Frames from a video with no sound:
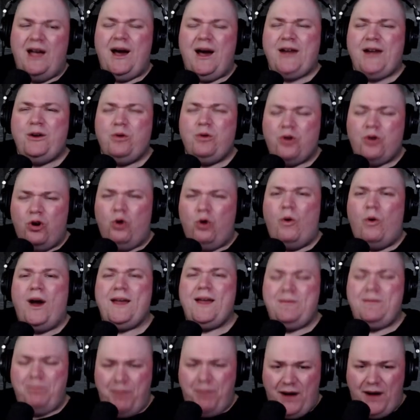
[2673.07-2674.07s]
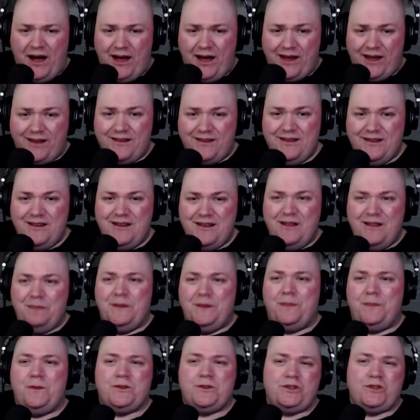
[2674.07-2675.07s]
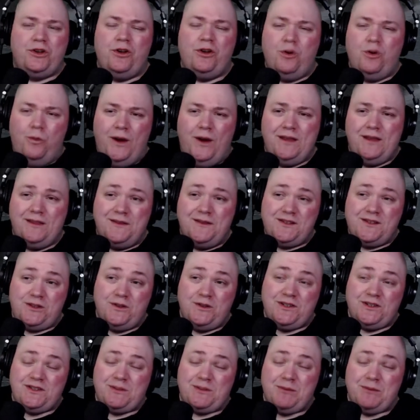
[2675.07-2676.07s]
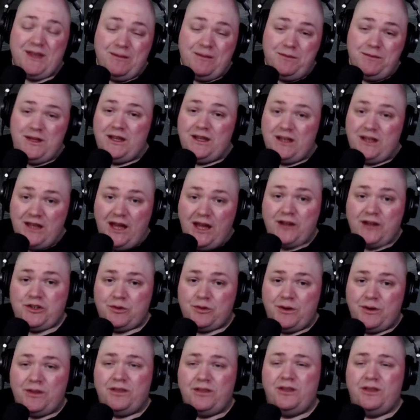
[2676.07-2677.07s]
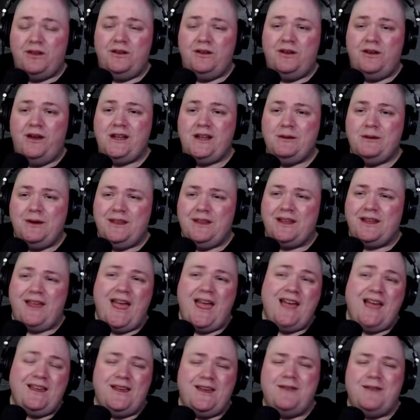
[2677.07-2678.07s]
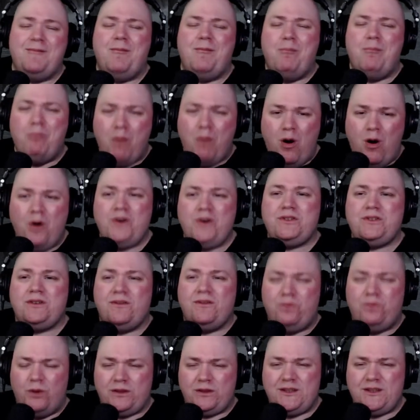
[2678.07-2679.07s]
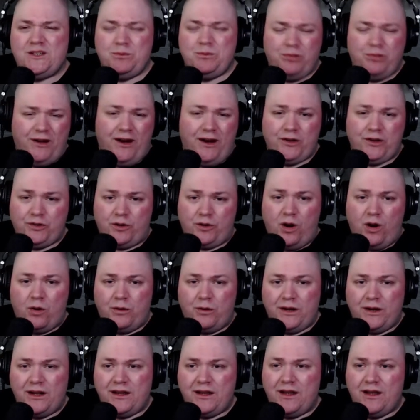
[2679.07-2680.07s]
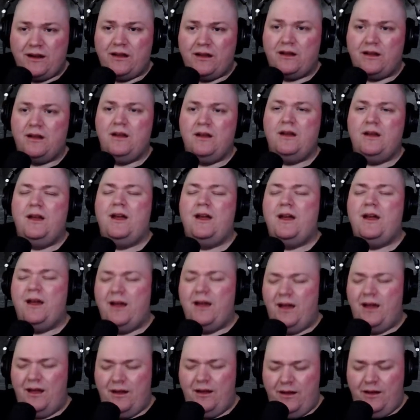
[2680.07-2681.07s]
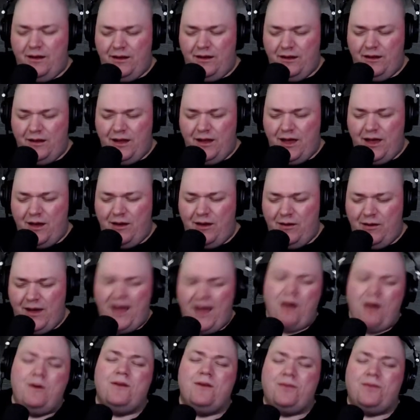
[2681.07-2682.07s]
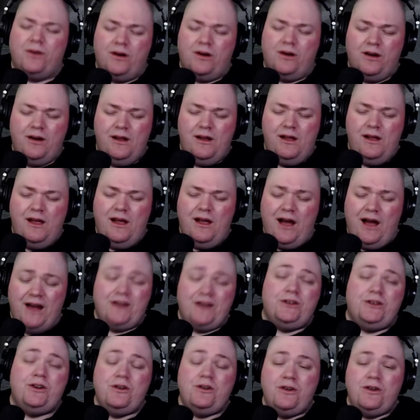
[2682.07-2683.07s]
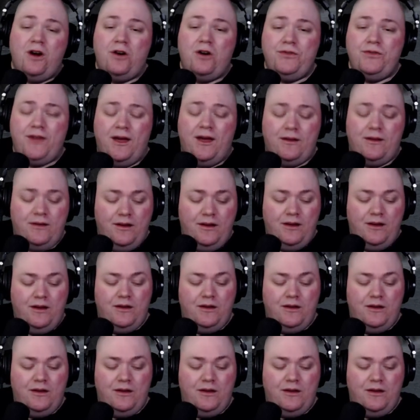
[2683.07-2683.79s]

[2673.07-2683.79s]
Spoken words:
don't quite buy that there's no way that this new system can be engaged with in a way that can't get most of what these players are already getting. However, I do know that